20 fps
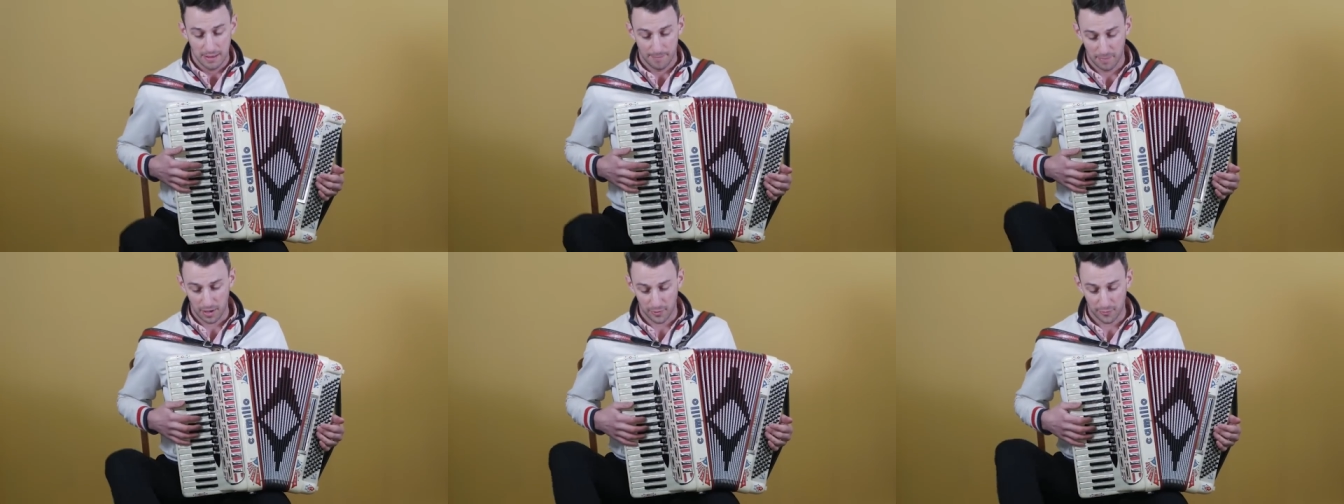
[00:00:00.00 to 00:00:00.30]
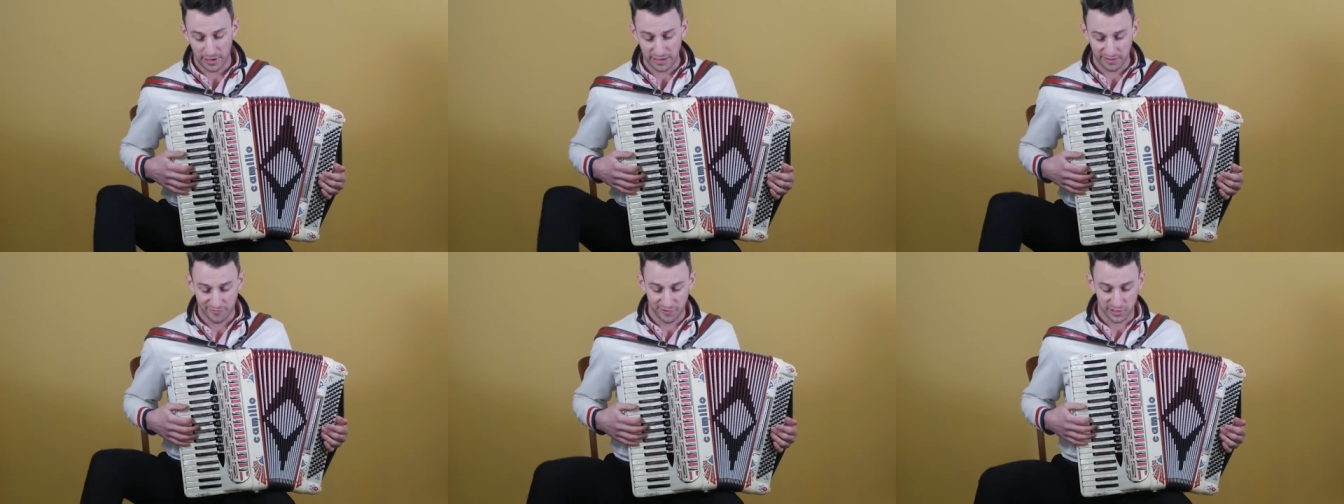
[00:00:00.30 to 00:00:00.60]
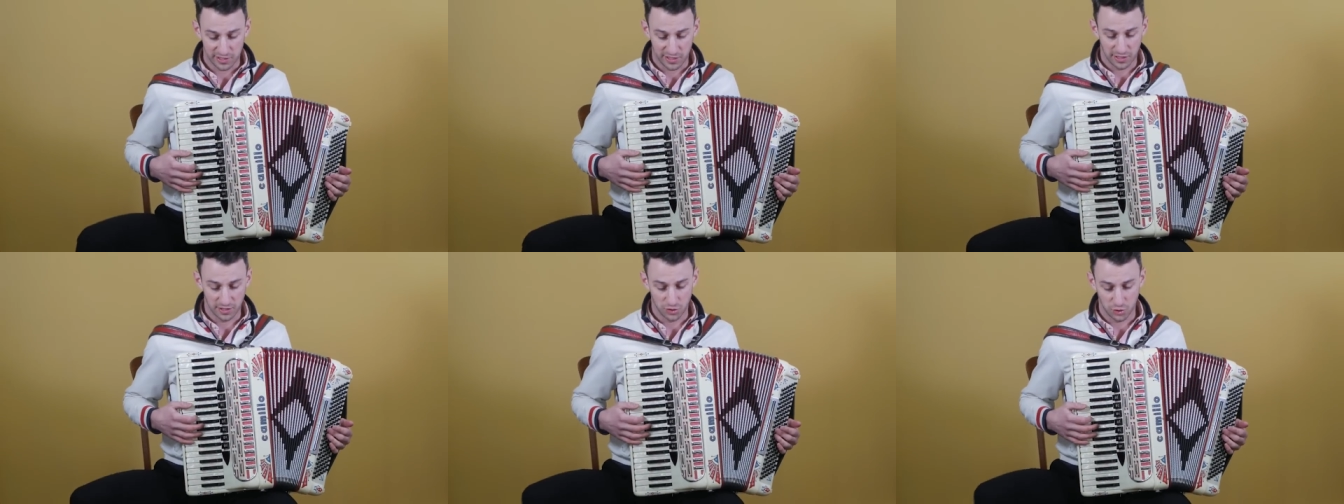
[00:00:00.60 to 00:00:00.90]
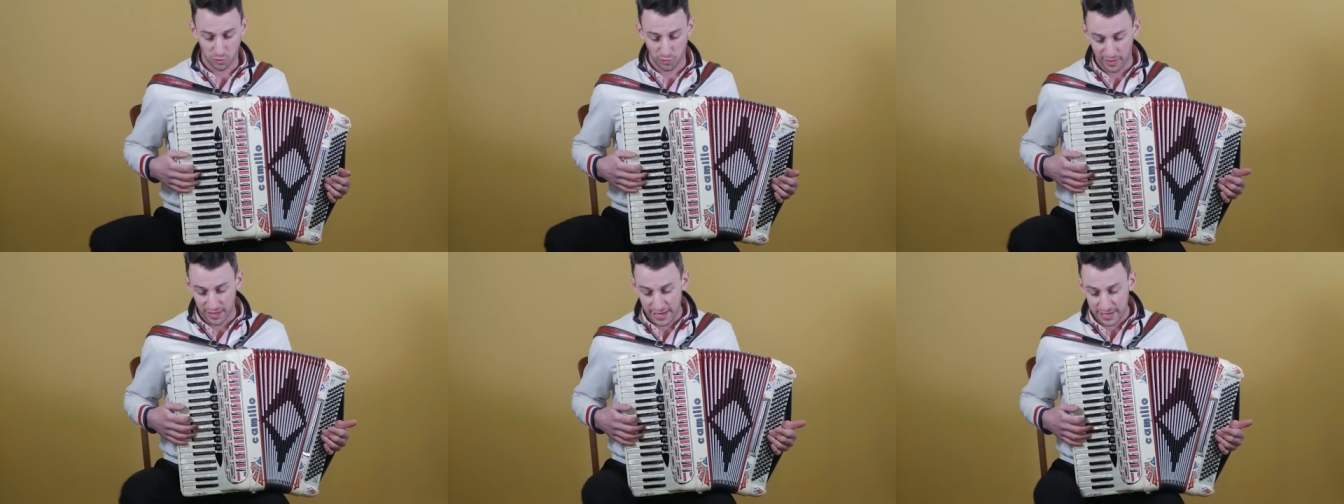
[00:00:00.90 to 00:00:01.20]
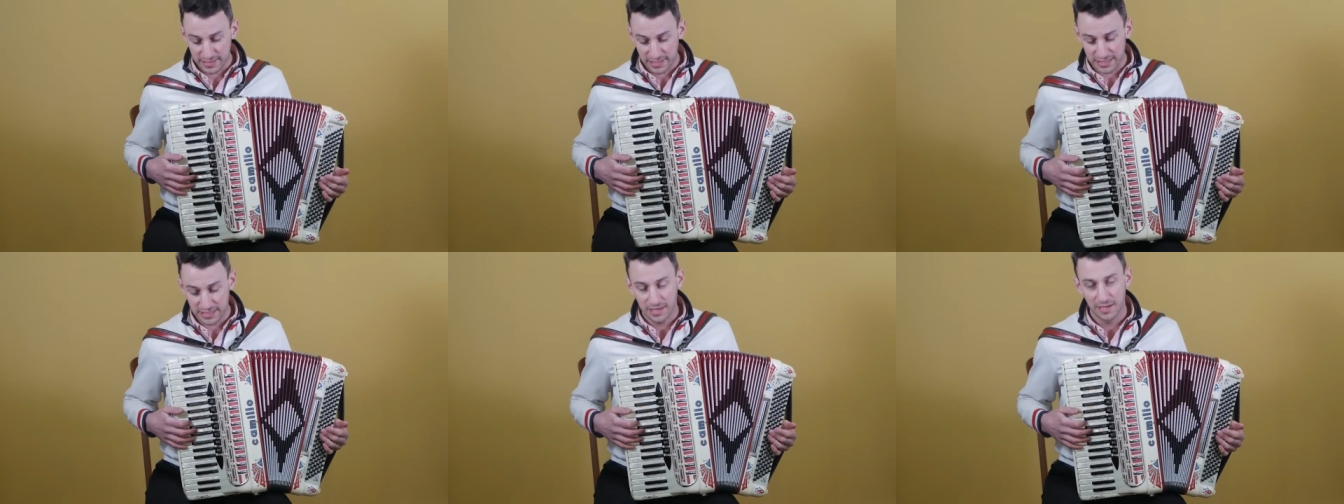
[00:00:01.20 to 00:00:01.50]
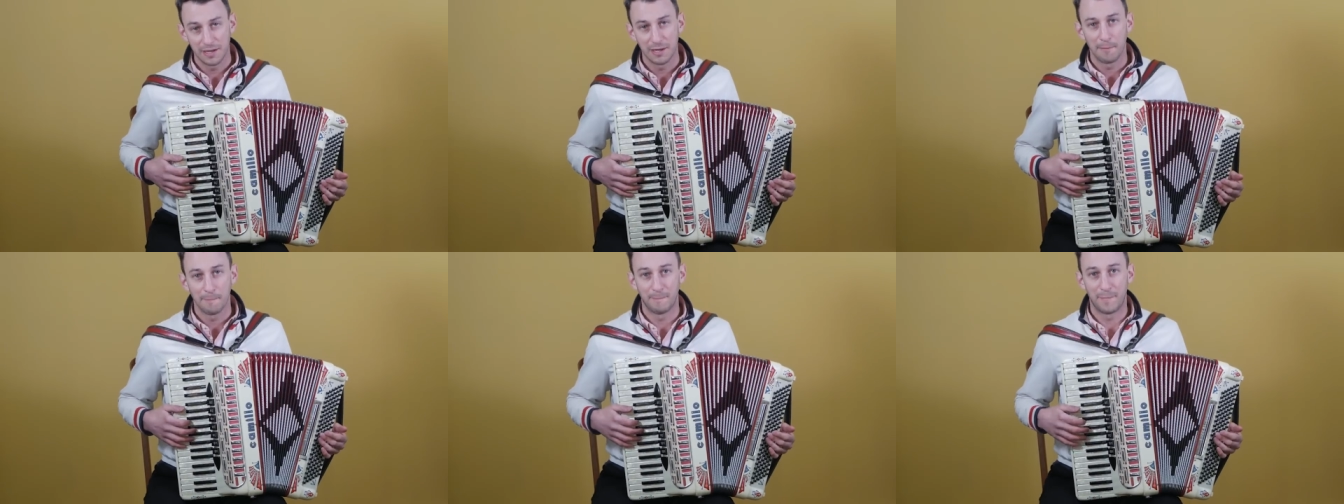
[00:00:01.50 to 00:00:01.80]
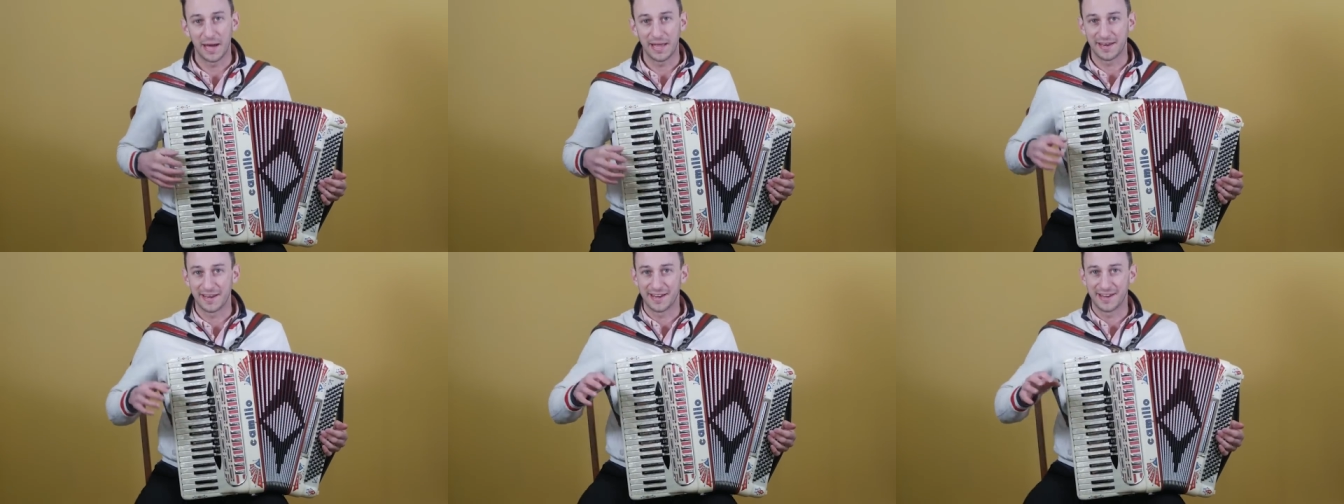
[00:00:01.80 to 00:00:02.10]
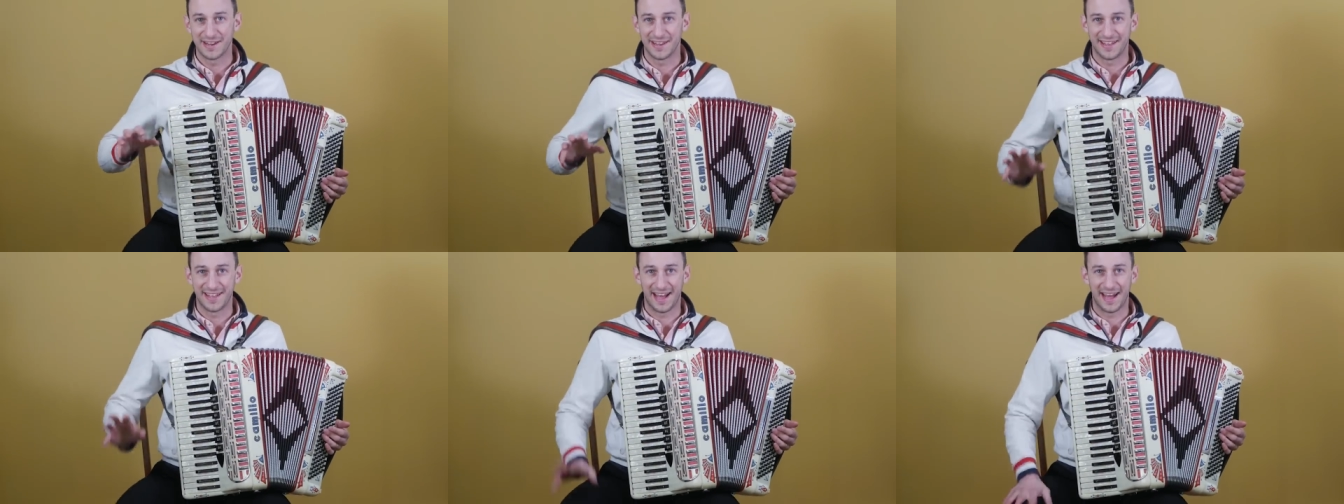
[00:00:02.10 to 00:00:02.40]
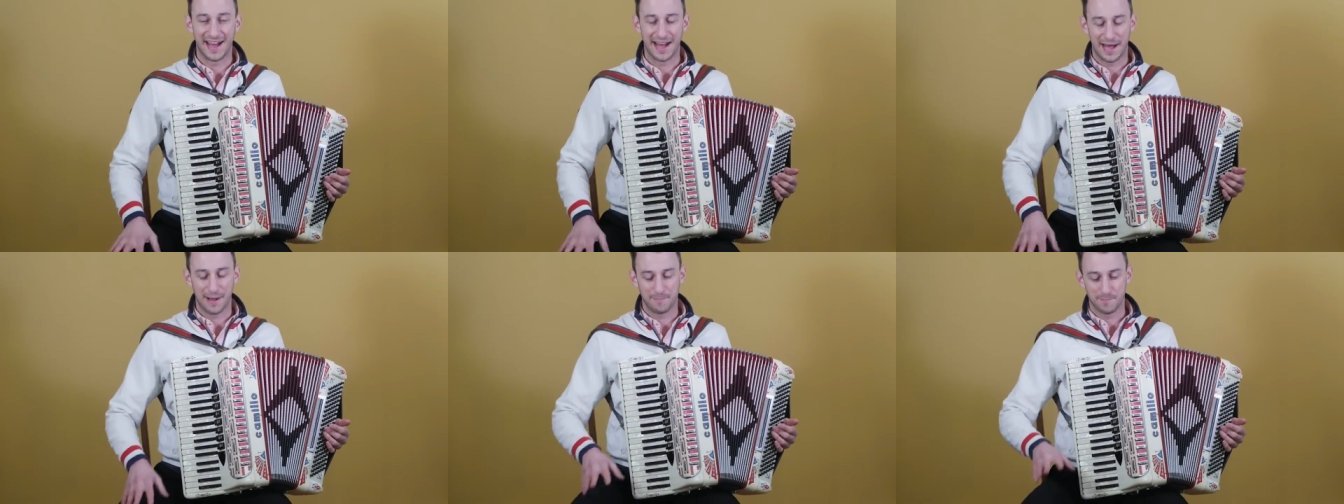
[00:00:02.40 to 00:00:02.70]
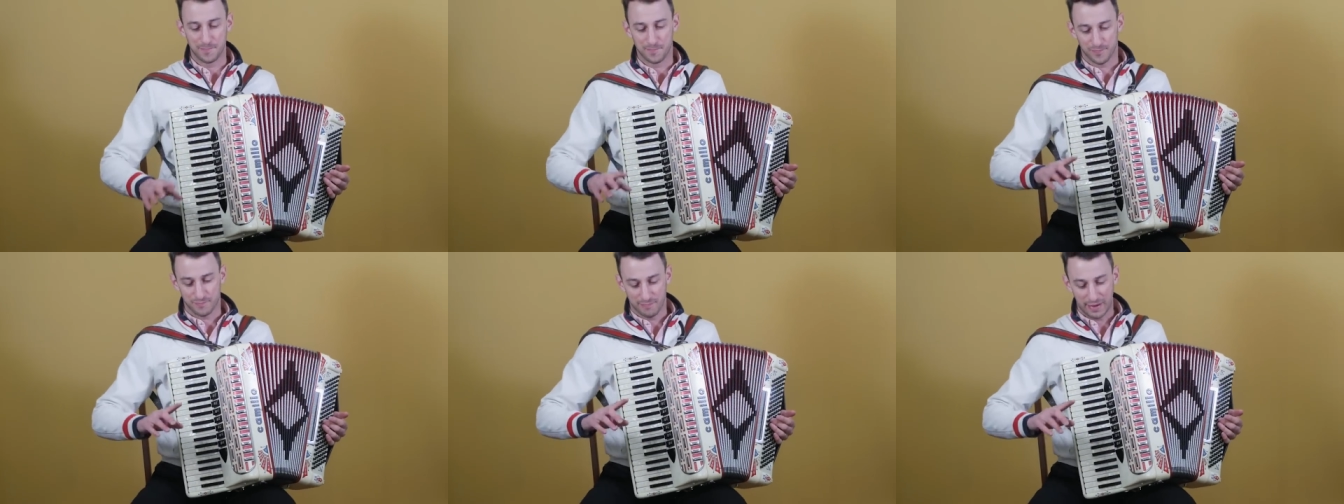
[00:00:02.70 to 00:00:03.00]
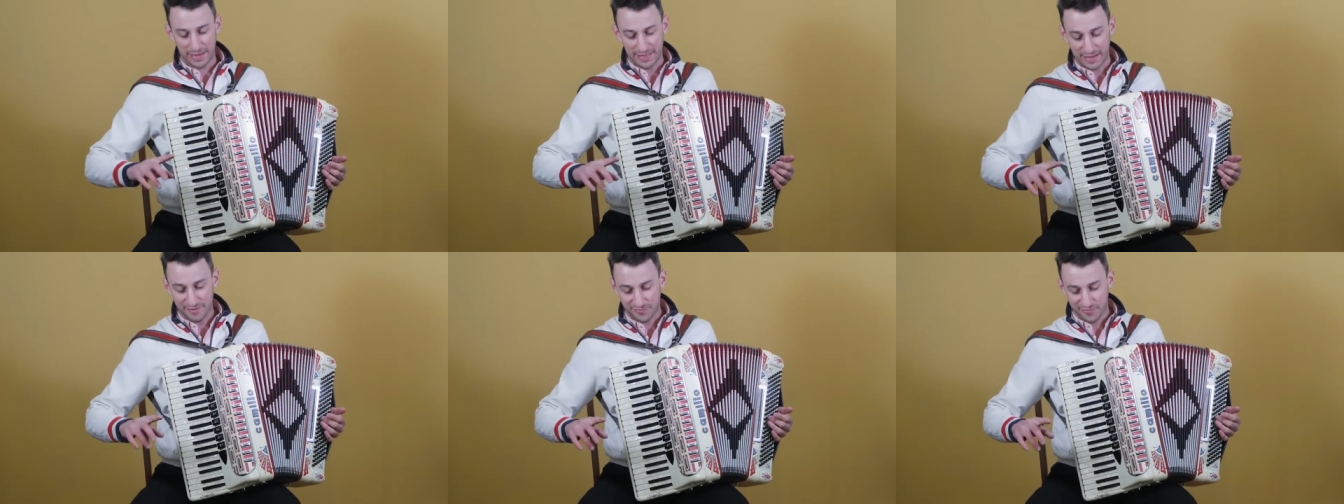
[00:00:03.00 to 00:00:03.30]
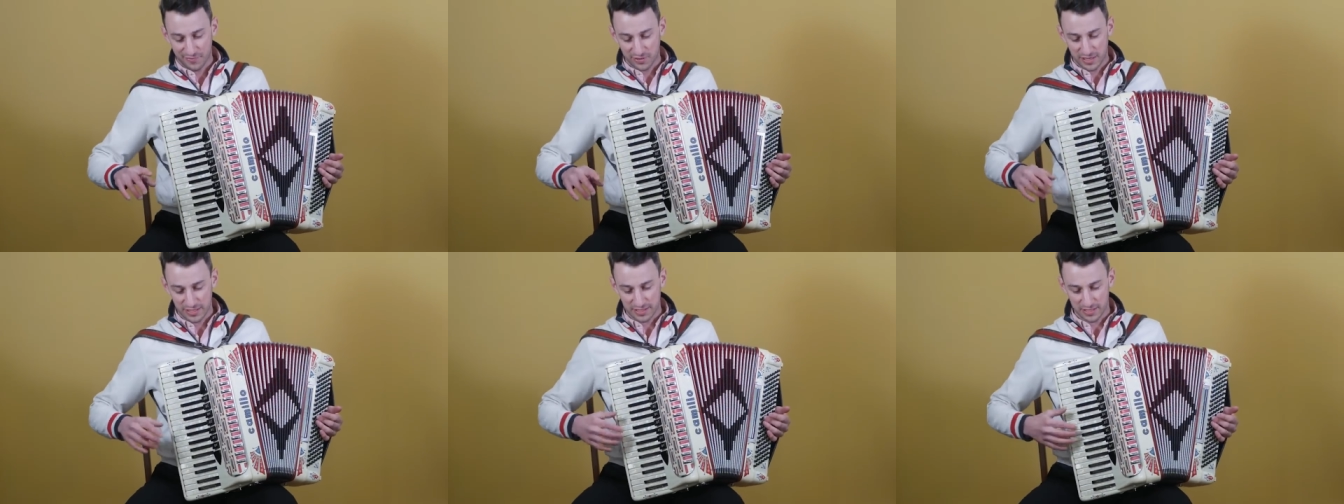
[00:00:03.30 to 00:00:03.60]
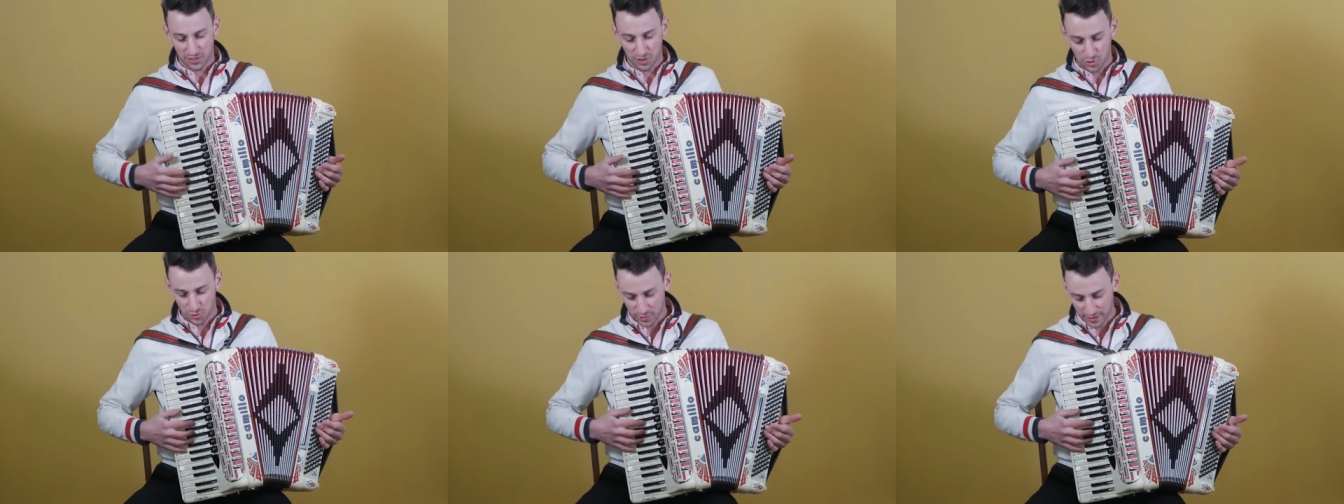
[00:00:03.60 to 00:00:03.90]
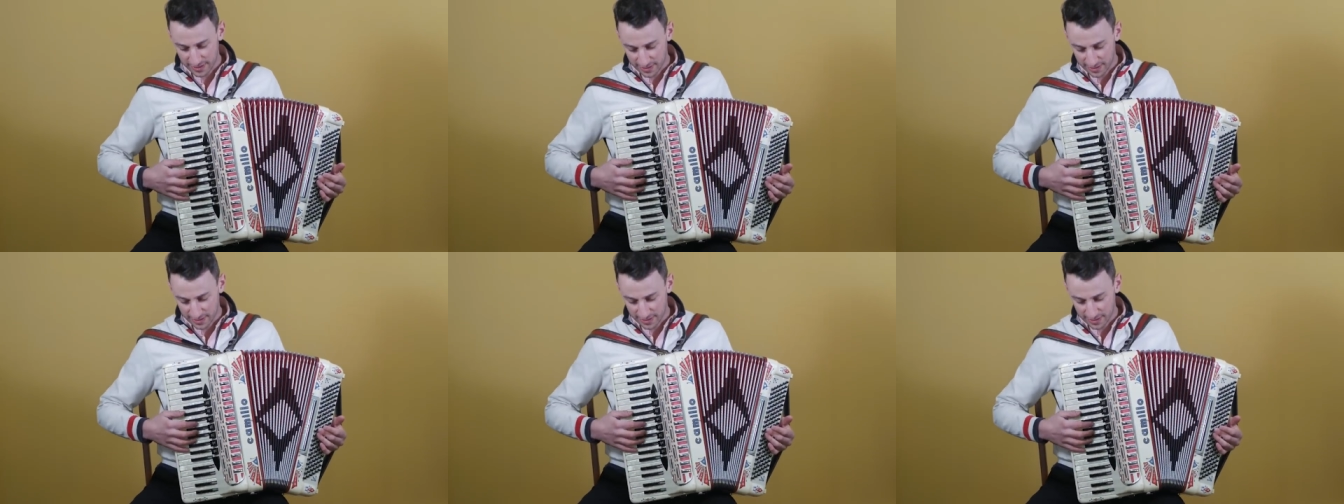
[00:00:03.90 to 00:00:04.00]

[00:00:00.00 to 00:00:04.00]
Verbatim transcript: My right foot can do this, but my left foot isn't